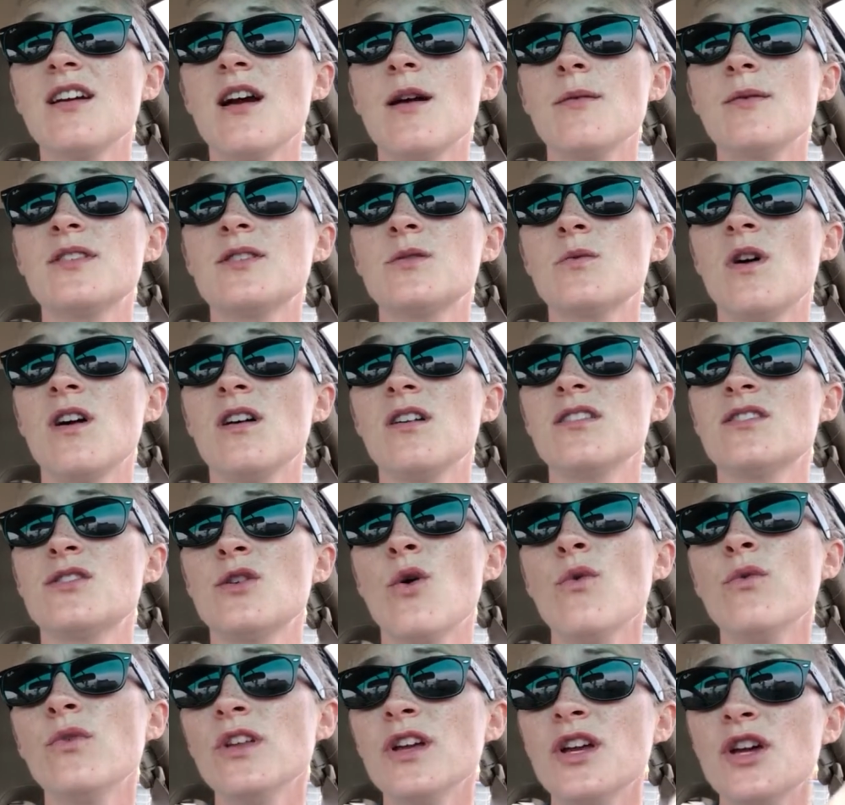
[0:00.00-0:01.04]
as well as
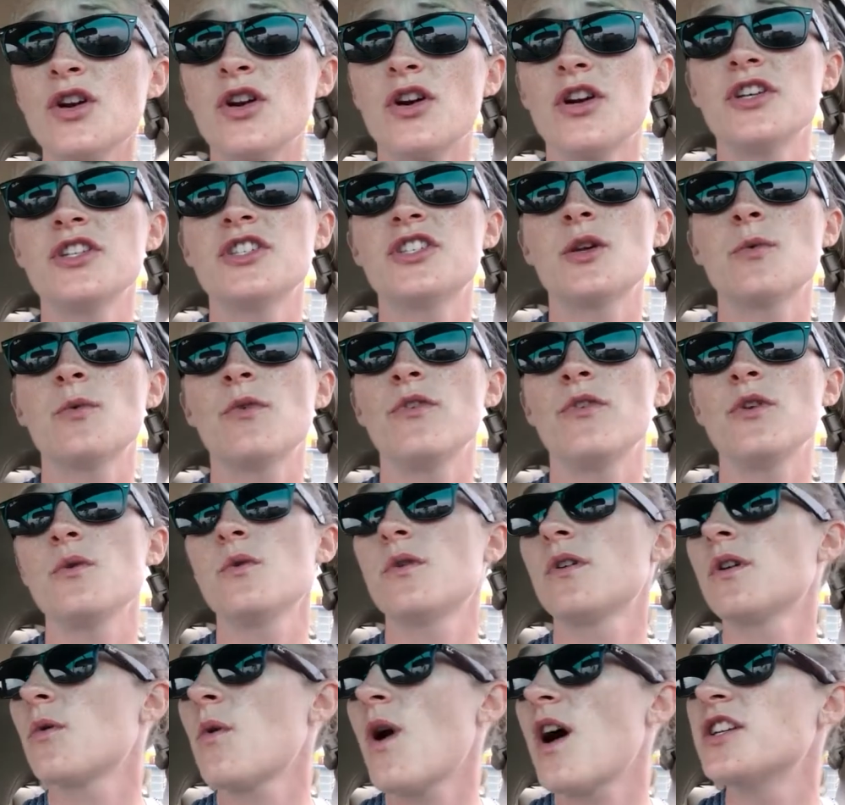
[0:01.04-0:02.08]
hopefully encourage some of you who
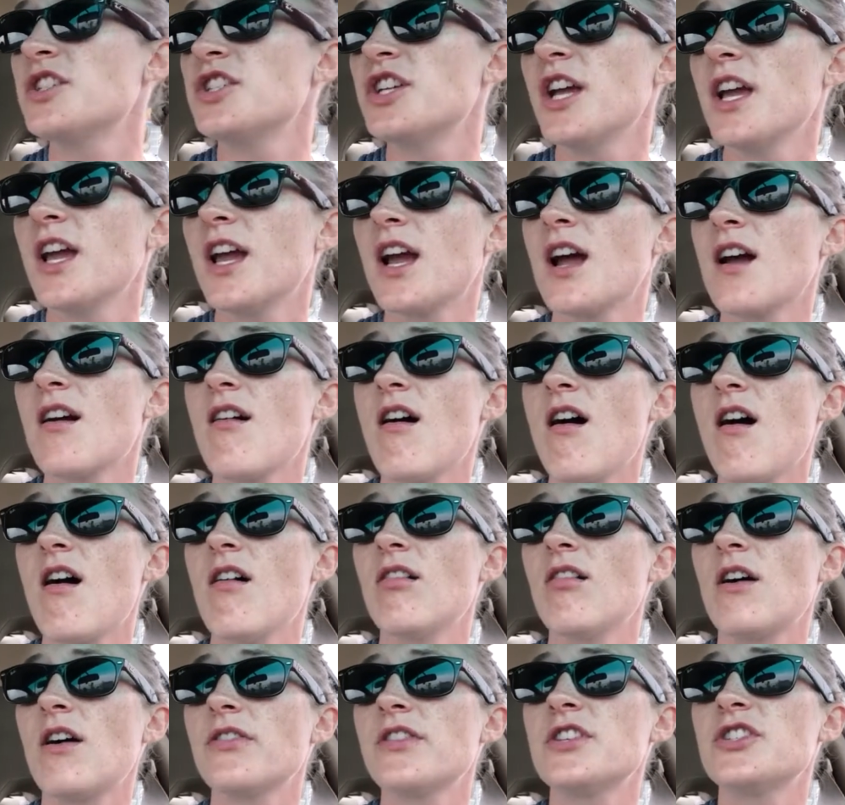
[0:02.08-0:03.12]
are watching
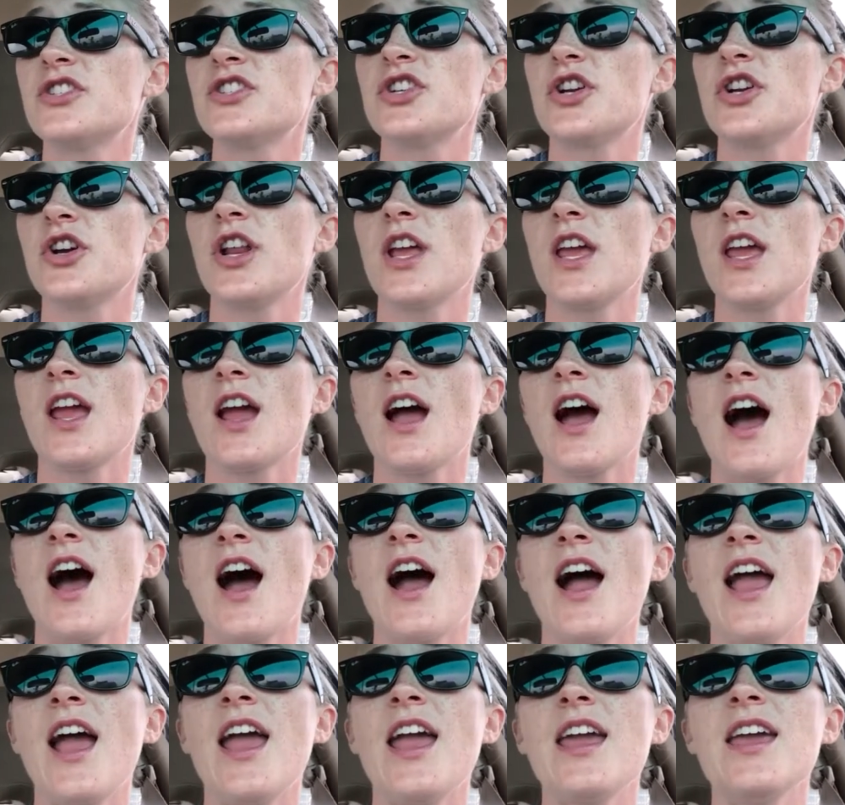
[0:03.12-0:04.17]
along this journey,
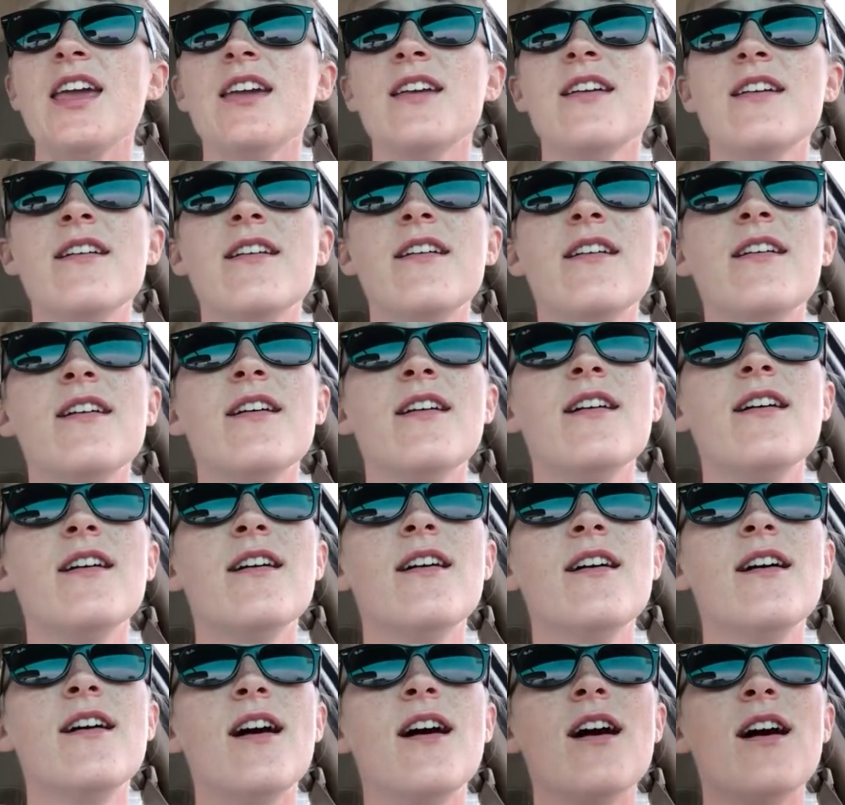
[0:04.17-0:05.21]
I
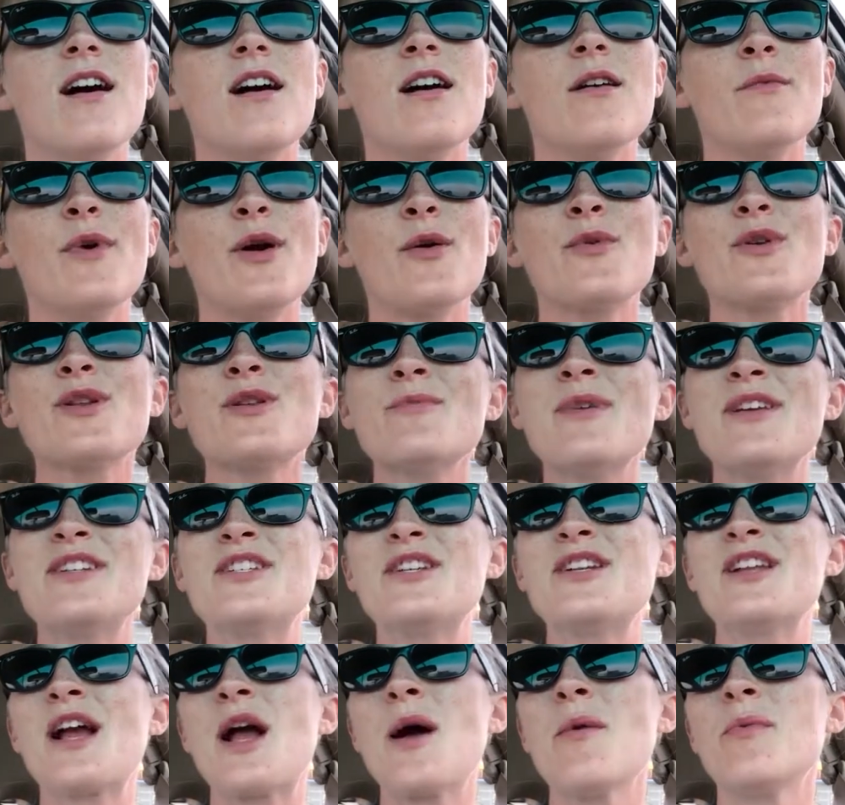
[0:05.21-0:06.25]
wanted to
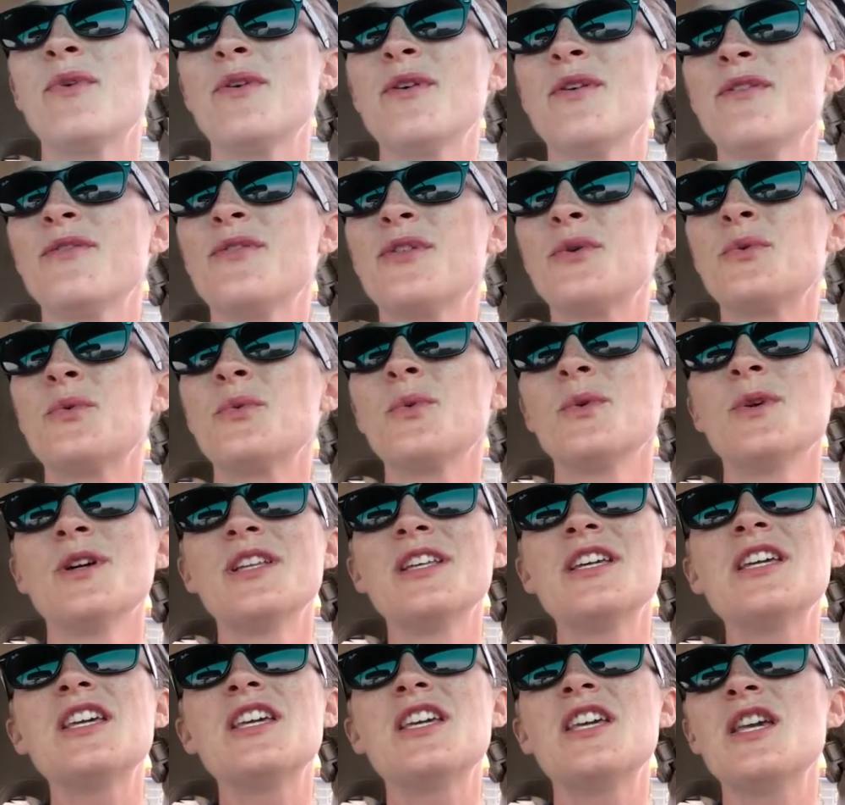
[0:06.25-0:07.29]
mention a couple of the
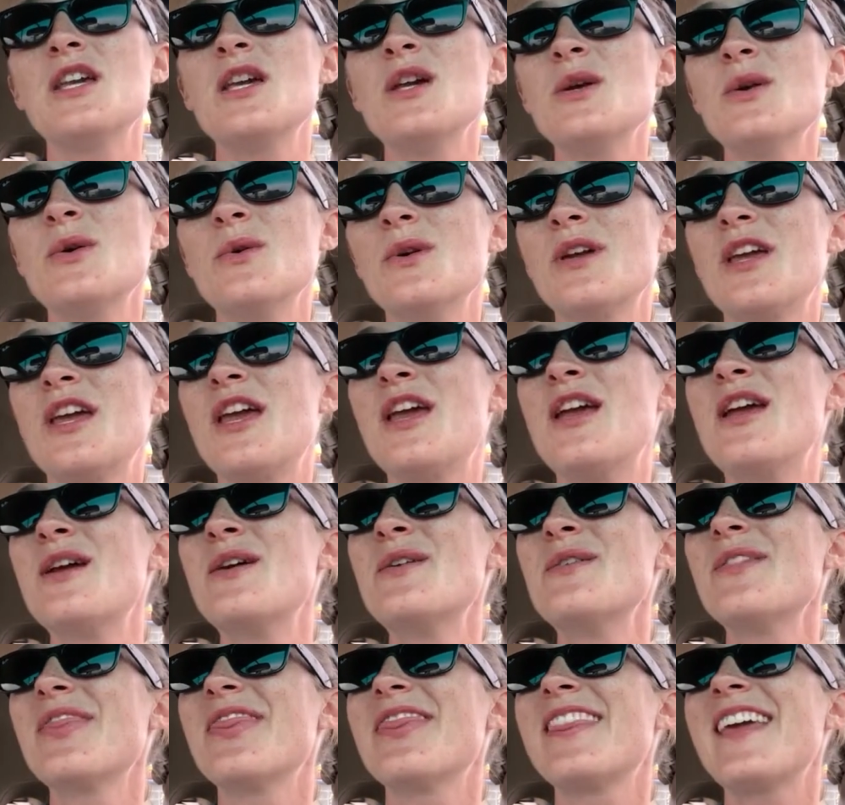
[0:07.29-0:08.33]
really cute
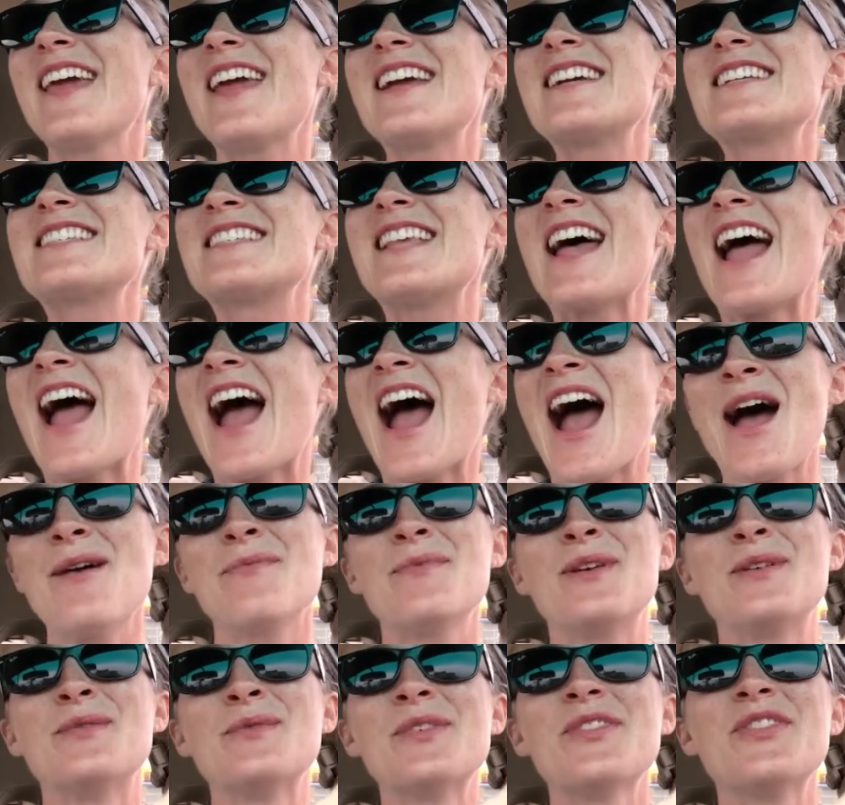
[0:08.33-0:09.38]
things that
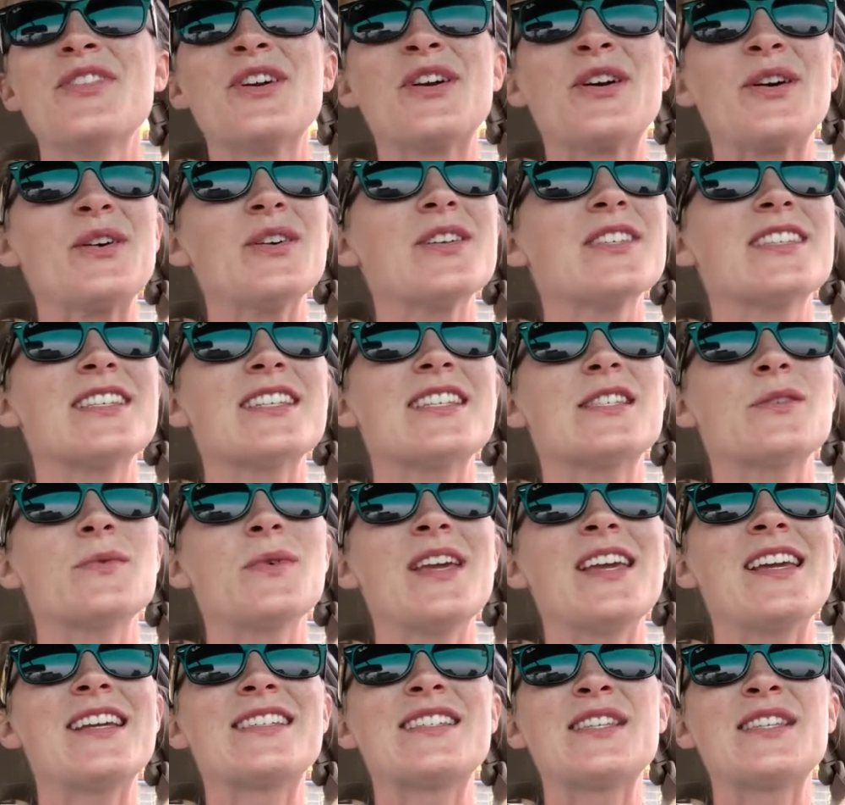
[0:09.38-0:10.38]
happened with the girls this week.